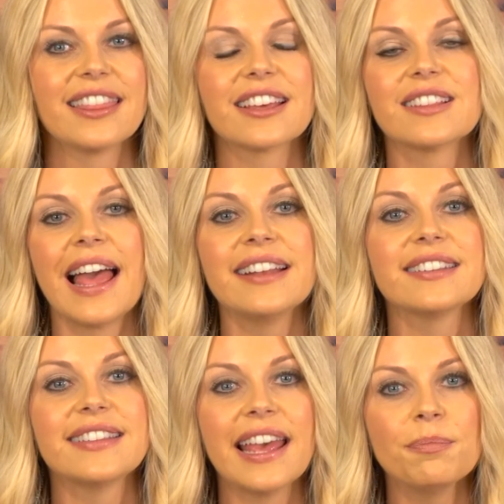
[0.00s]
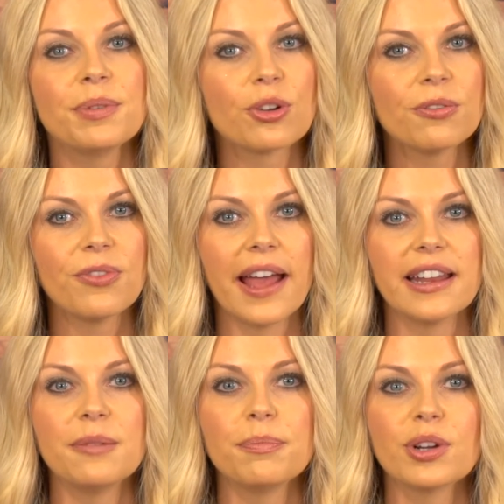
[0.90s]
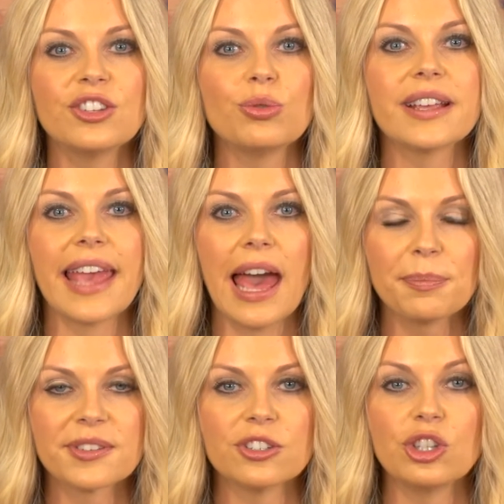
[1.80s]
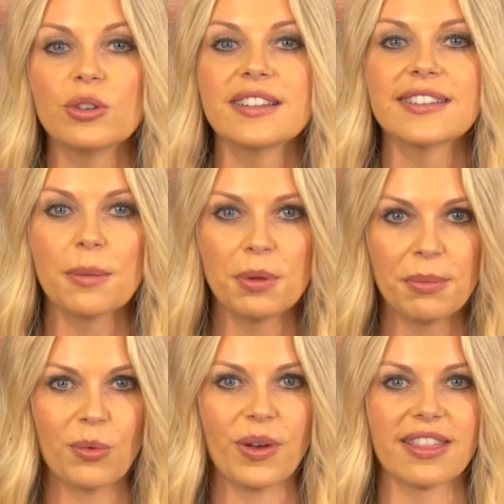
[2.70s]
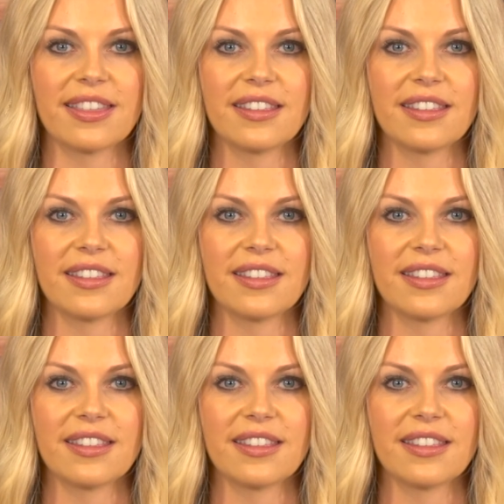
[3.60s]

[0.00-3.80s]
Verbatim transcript: The gland is then purified and put into a capsule you can supplement with.